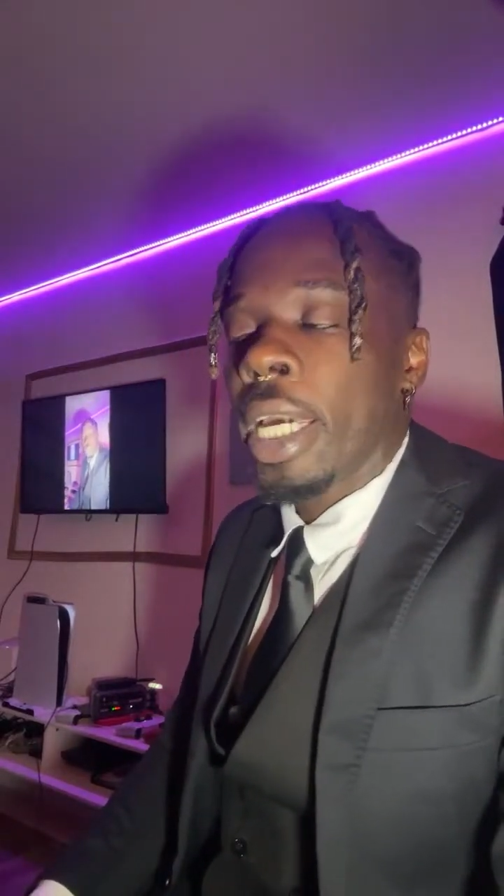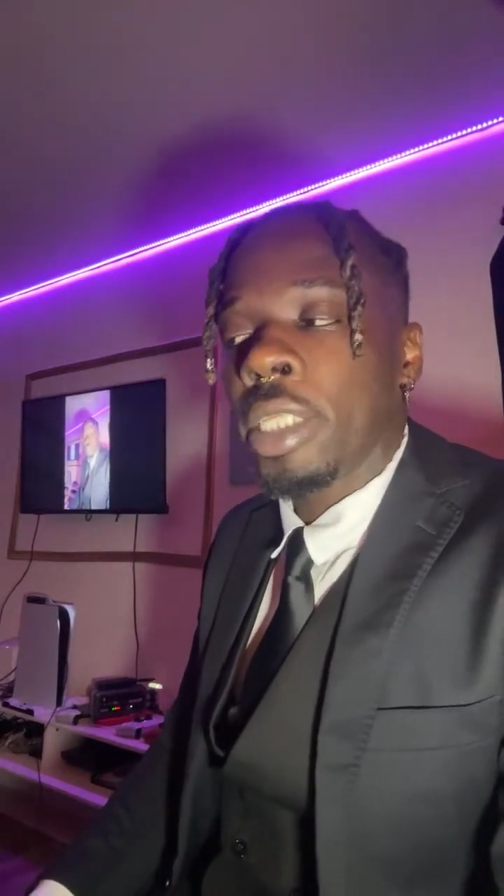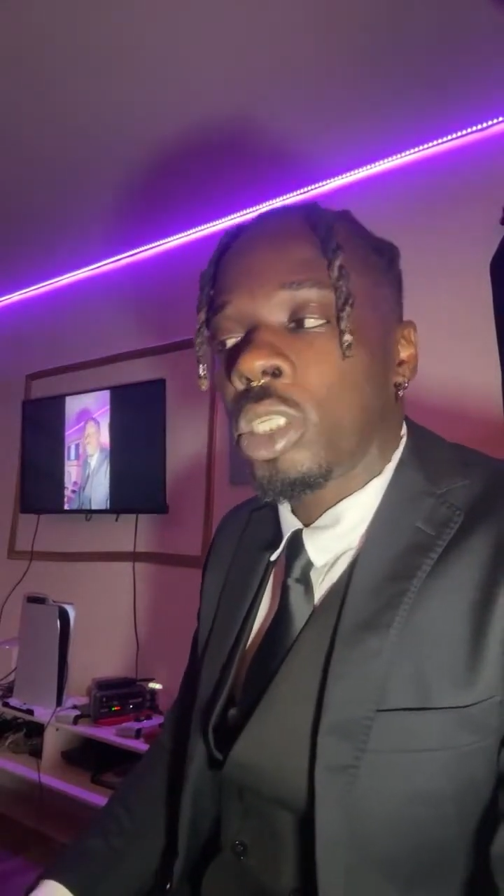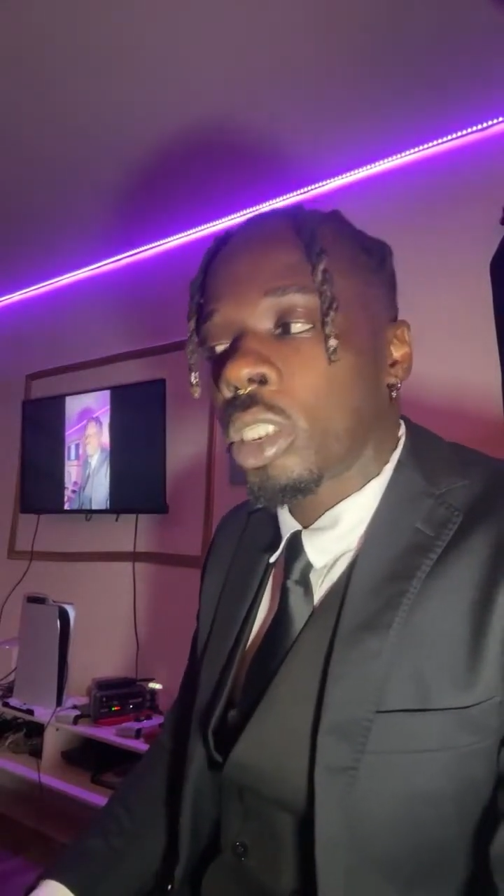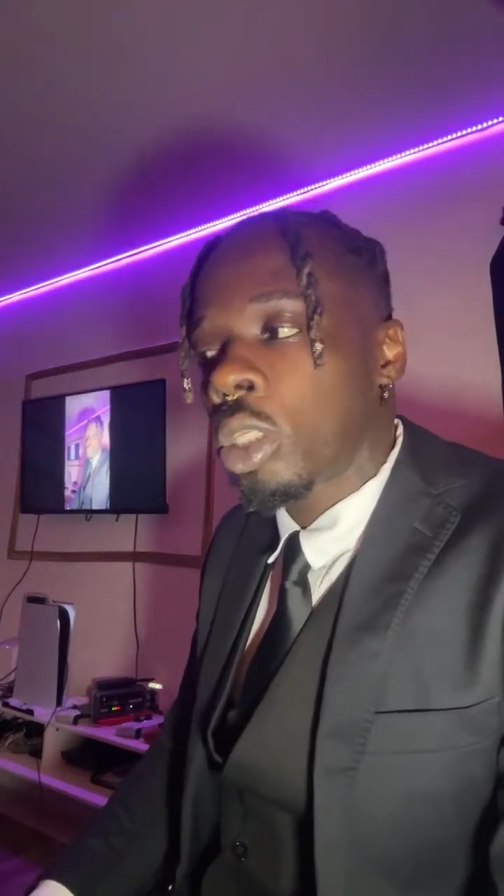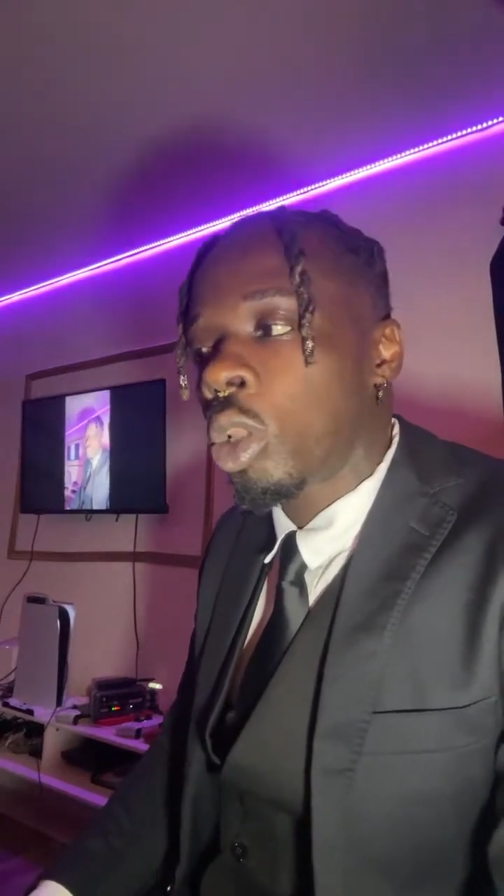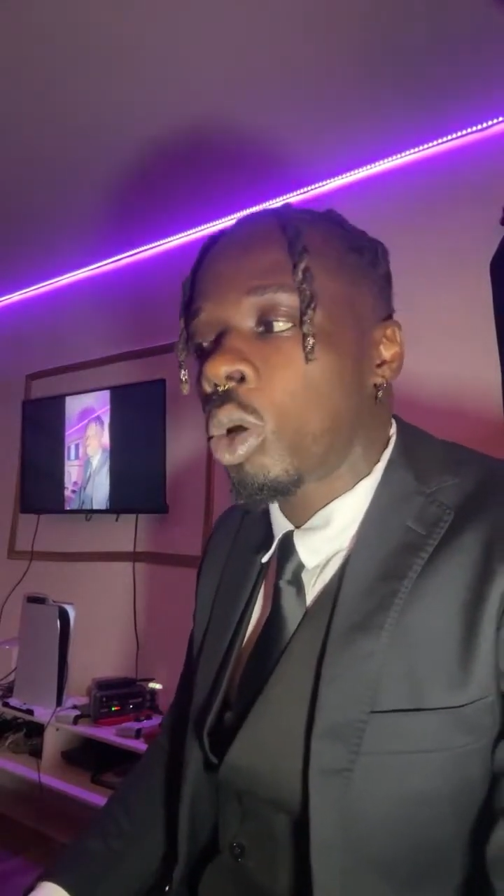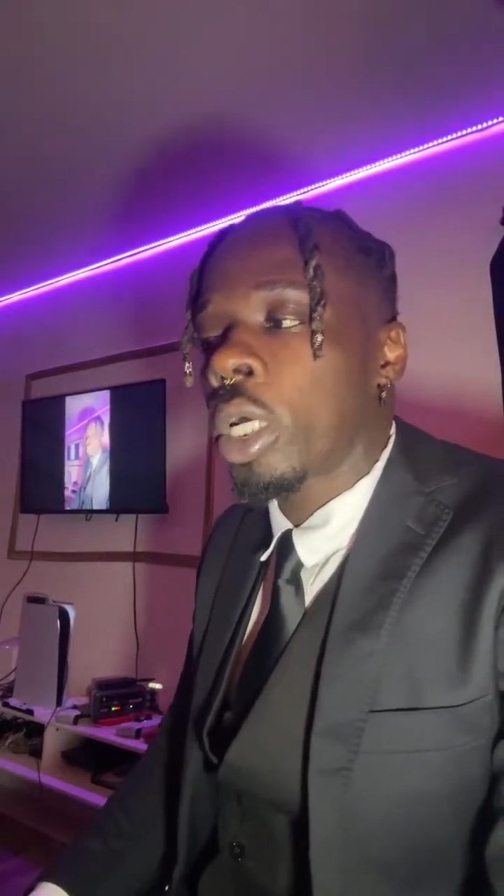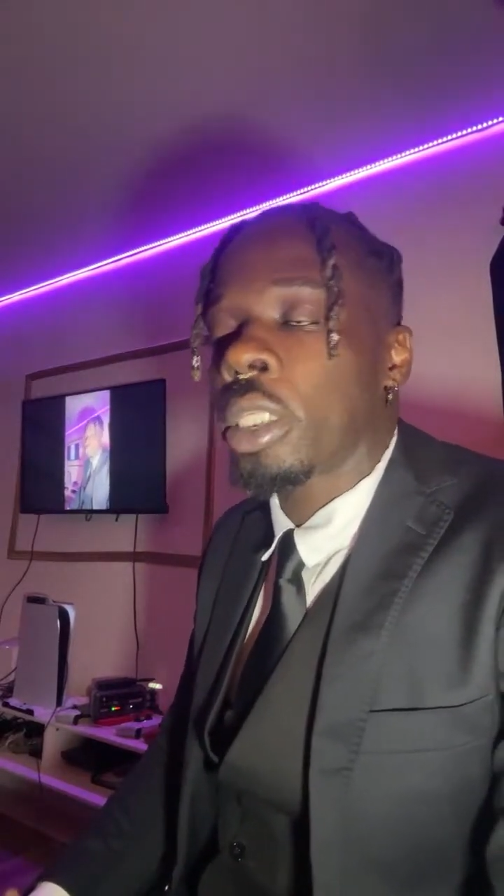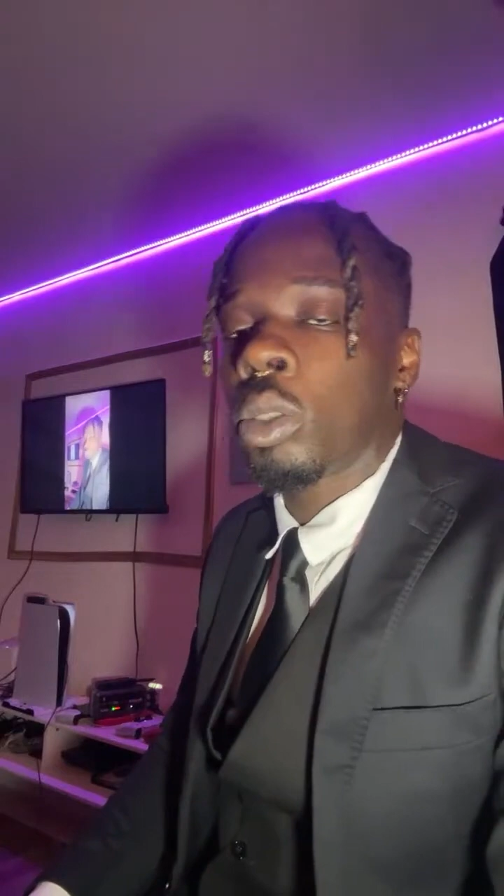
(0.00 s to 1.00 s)
and just
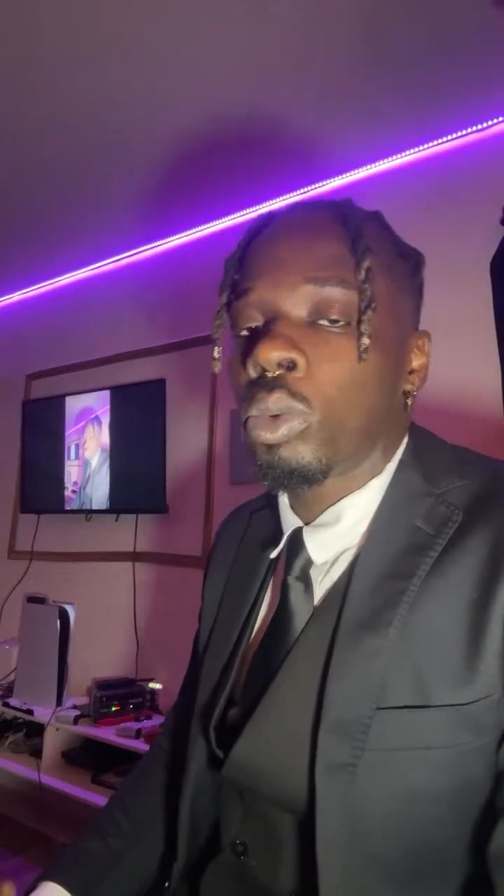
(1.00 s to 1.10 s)
look at the